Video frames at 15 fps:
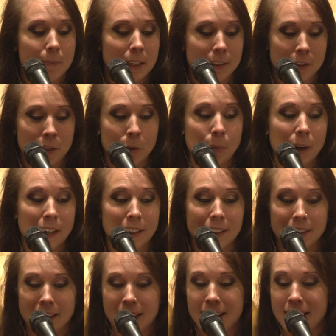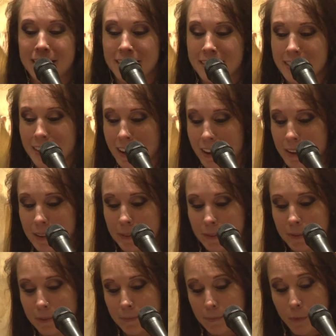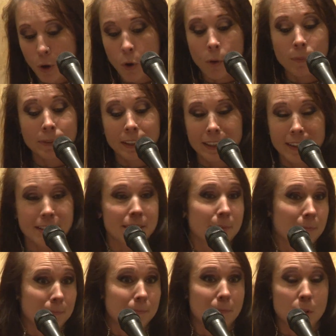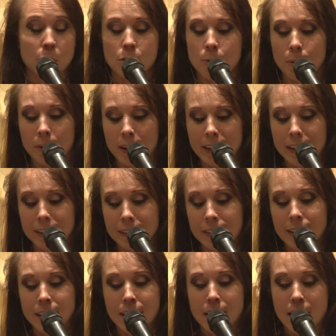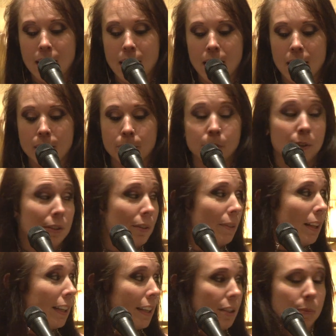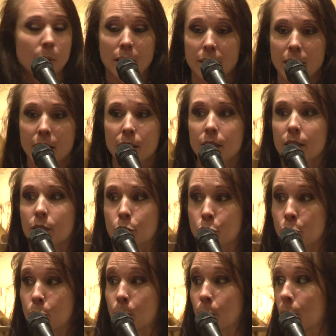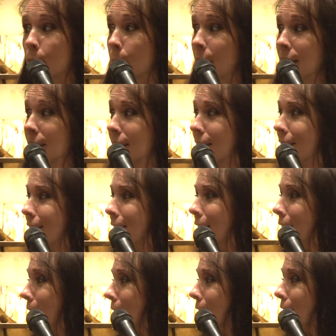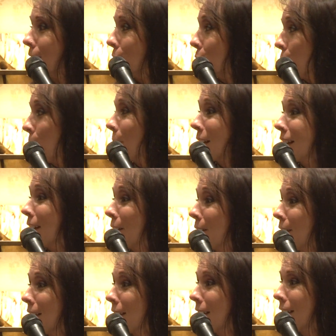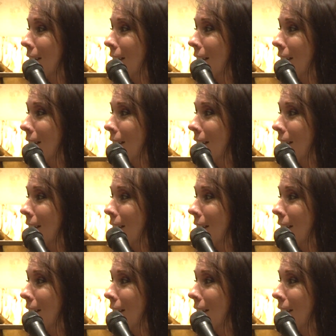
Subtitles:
make this quick and hopefully there's some humor in it. First of all, I just want to thank Joe Bruin. Is Joe in here?